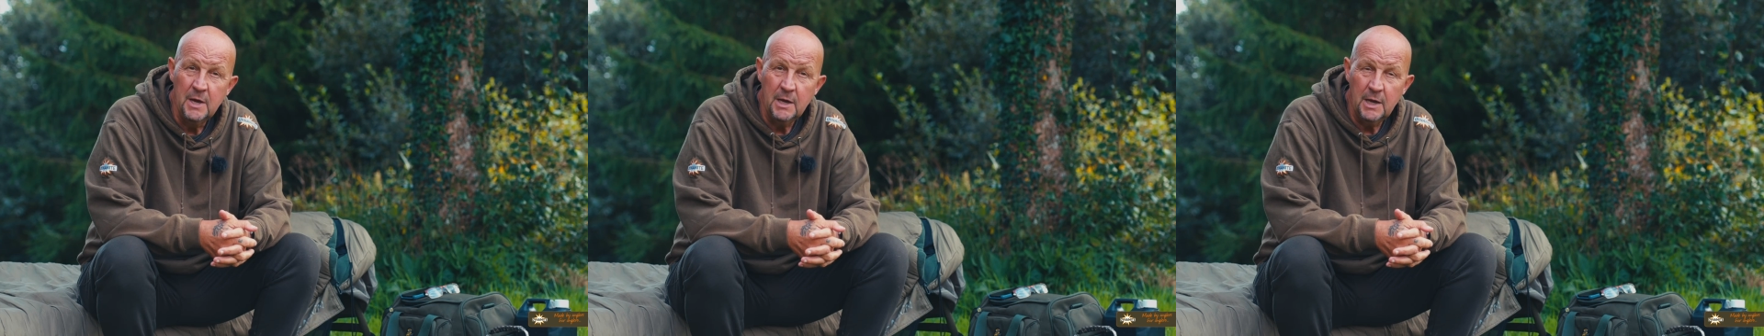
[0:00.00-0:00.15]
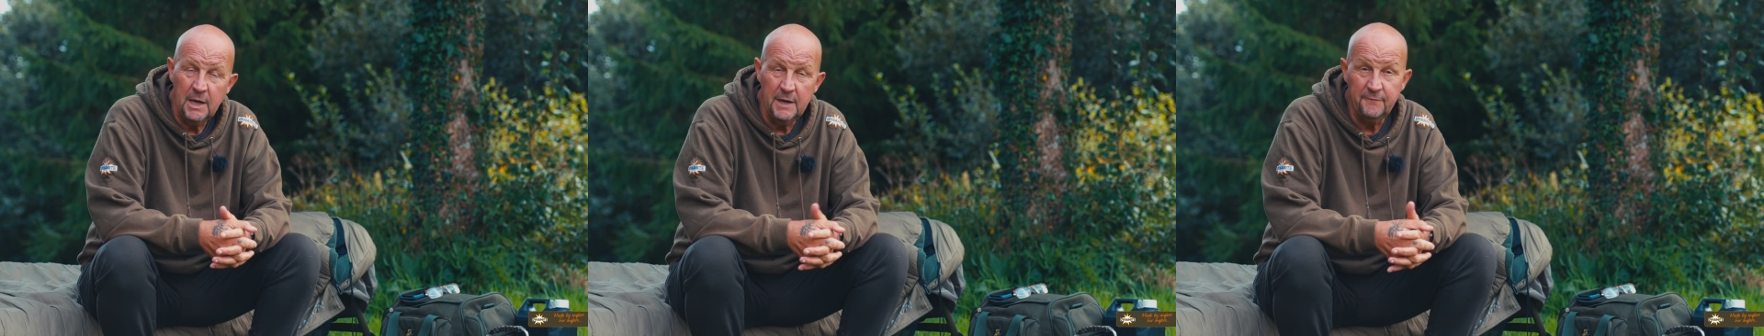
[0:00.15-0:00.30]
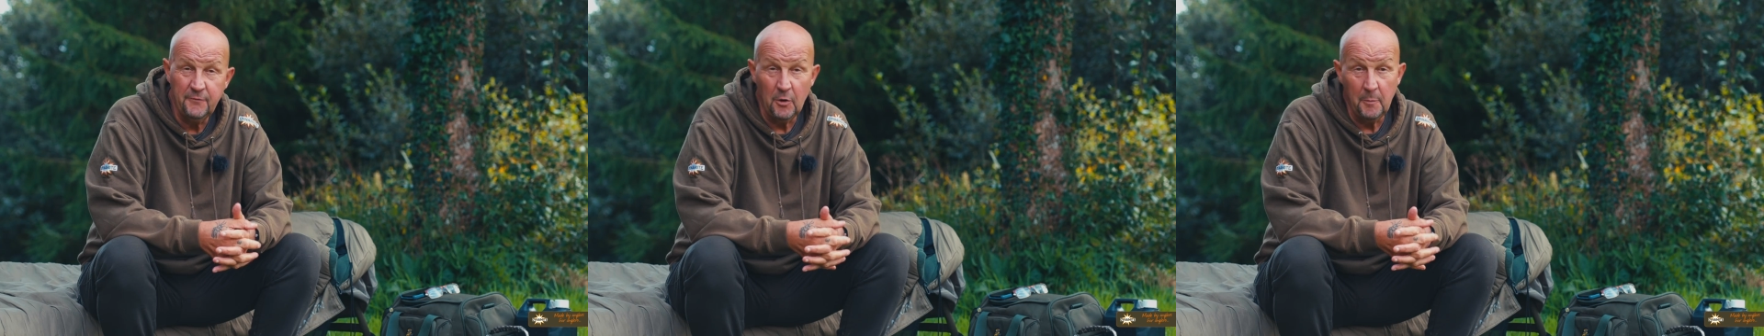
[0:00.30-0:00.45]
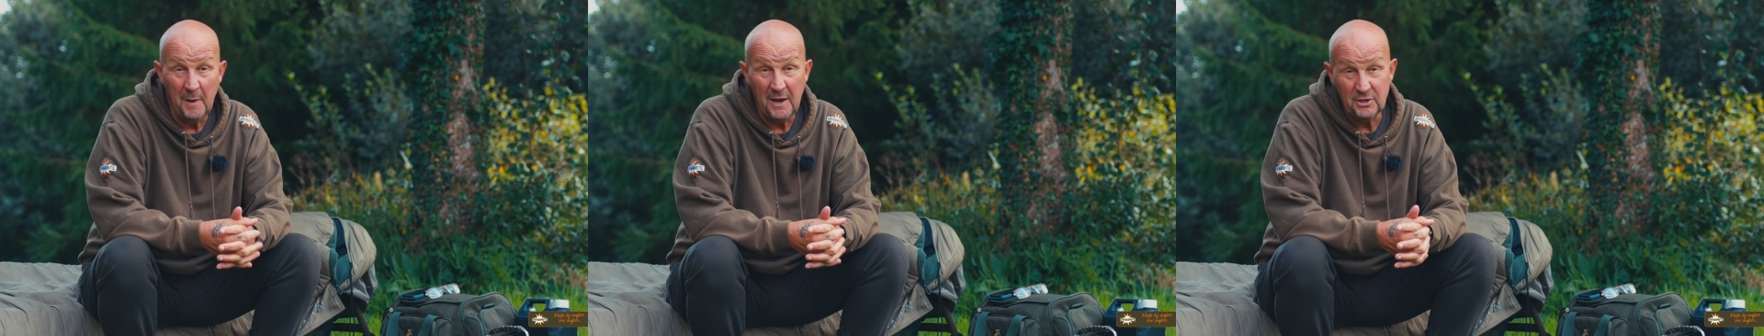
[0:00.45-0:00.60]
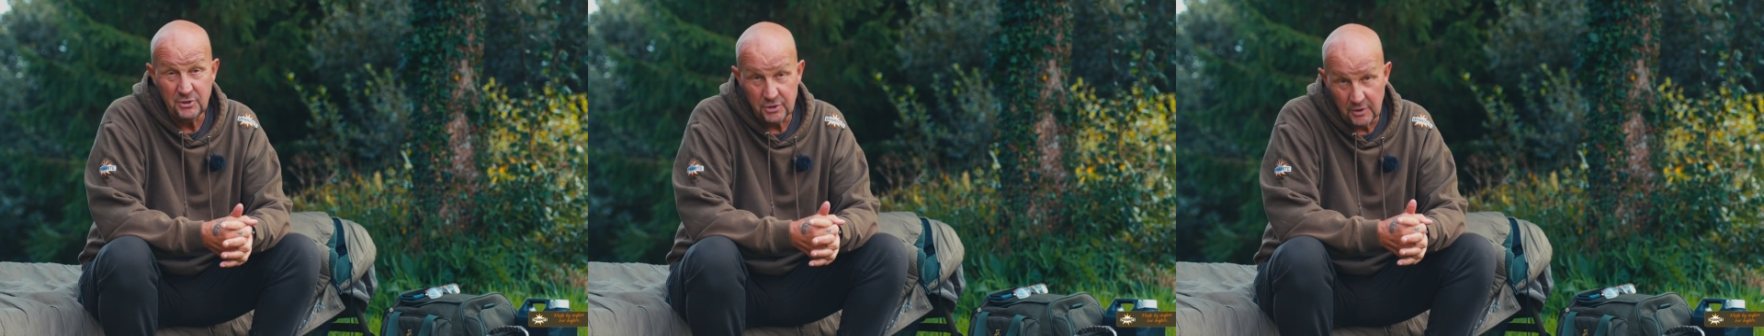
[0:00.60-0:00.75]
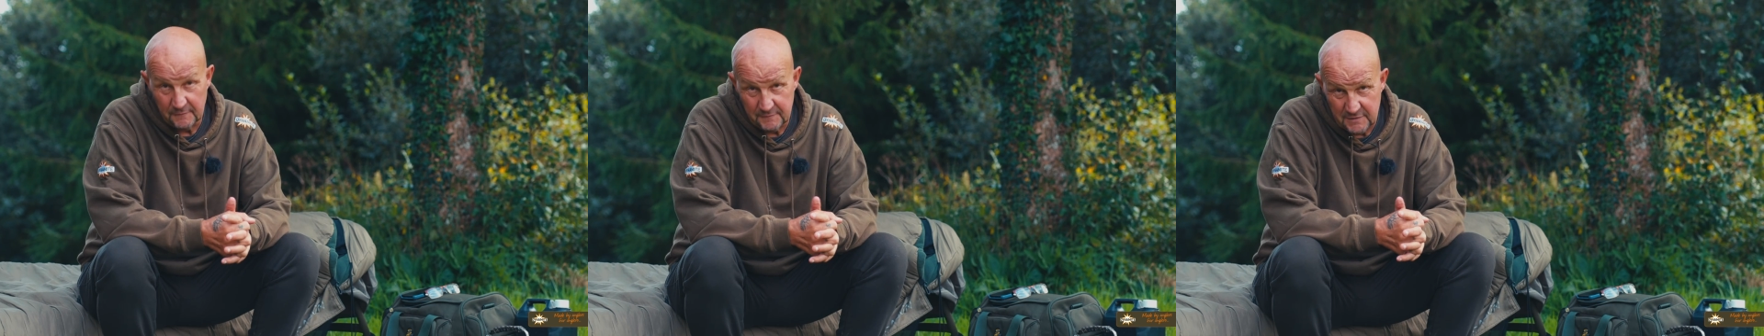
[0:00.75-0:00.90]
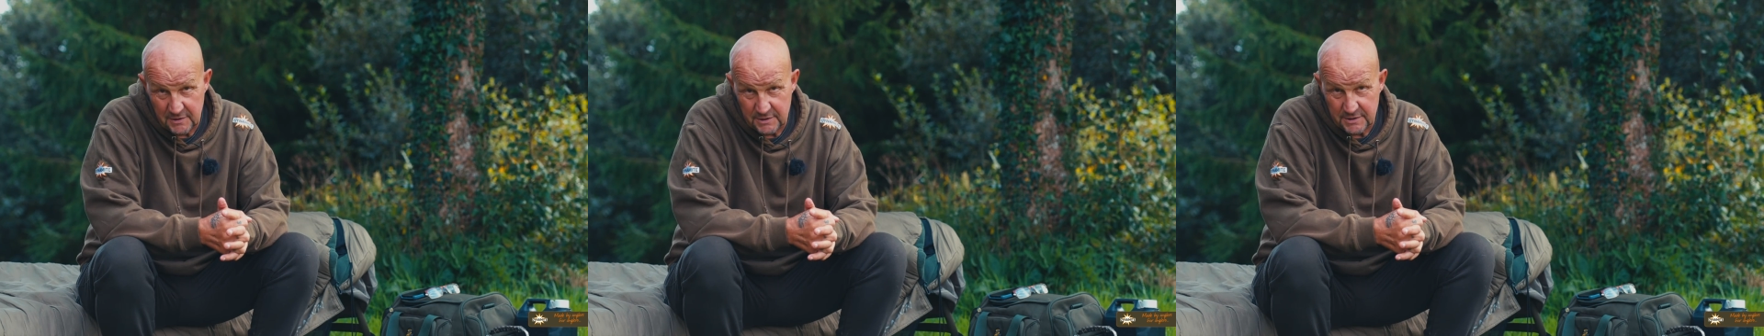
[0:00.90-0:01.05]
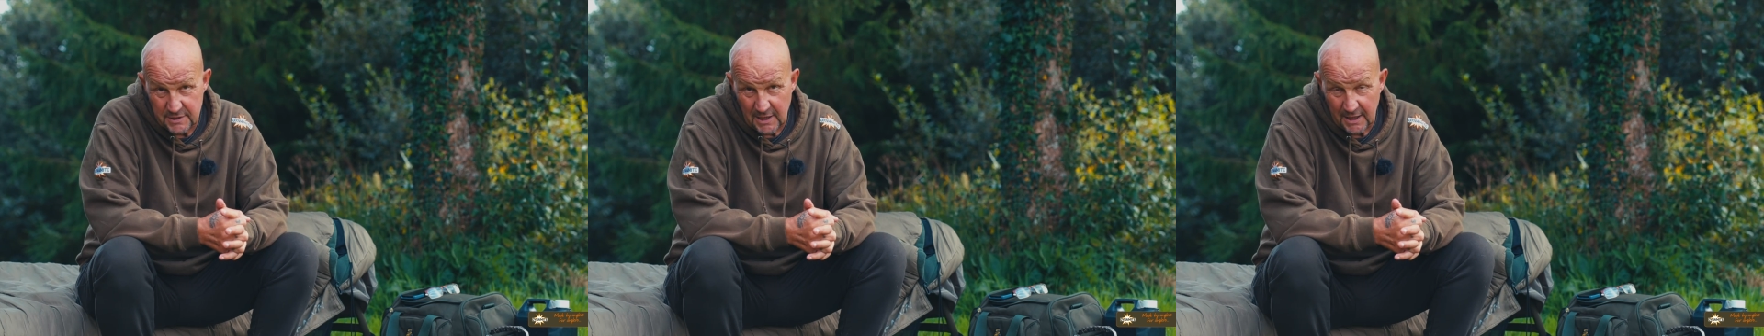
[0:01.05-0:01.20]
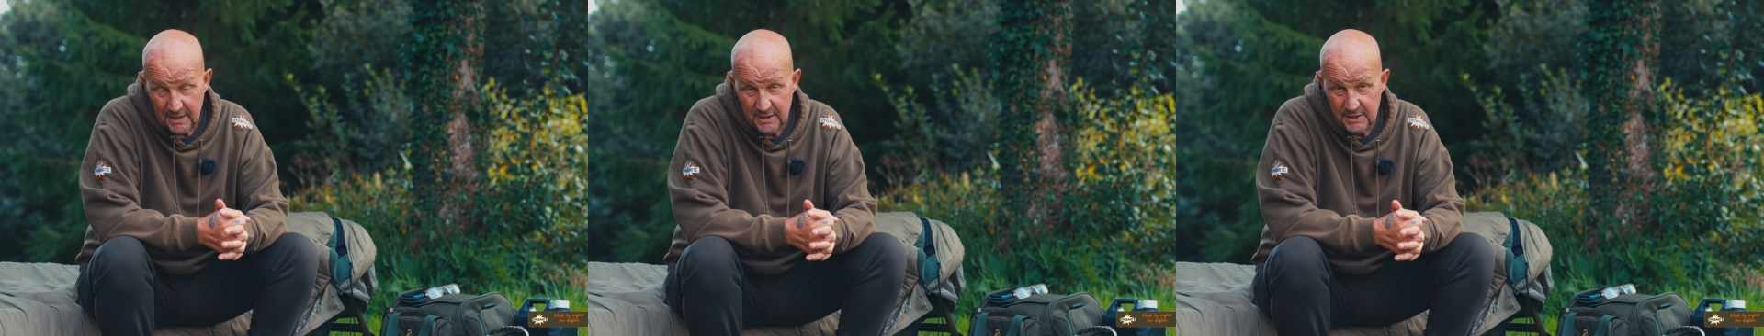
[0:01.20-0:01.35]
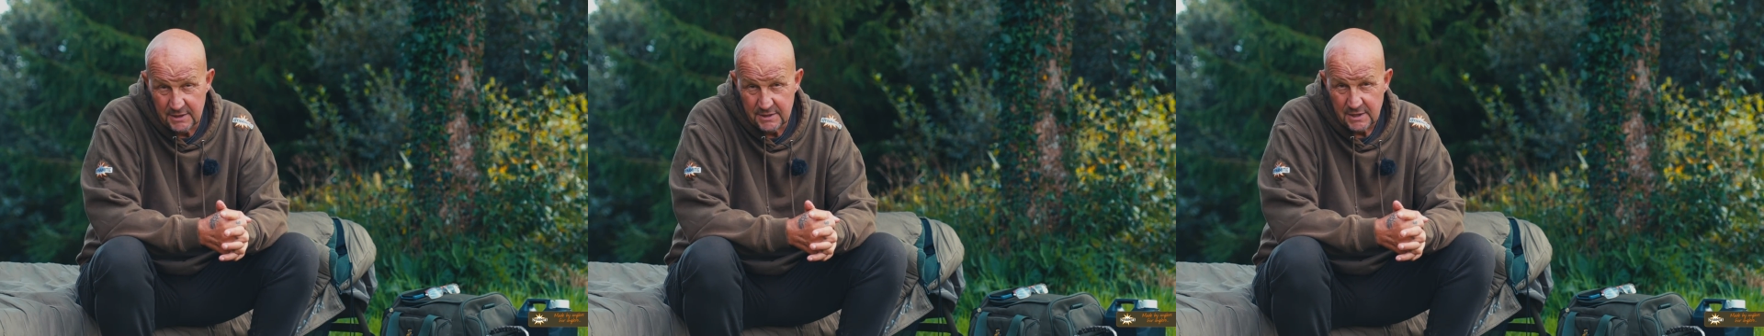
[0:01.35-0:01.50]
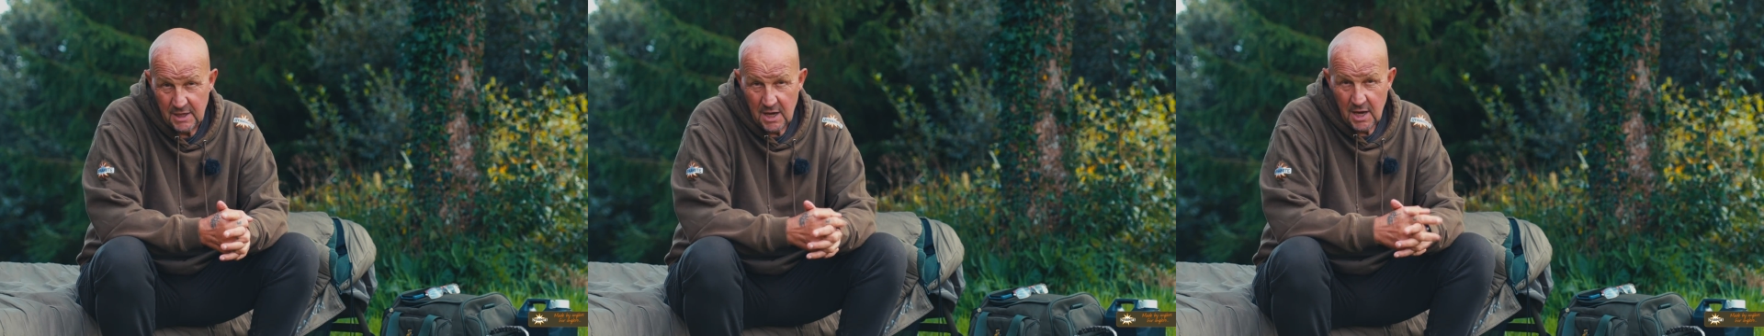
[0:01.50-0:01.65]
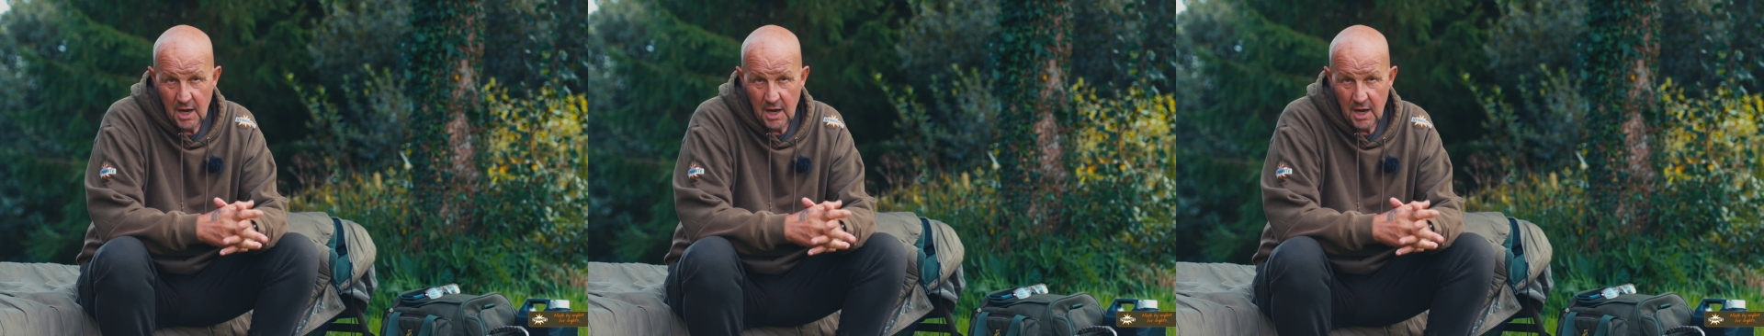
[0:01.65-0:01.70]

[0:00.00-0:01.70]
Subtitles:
Heathrow Baits Services days,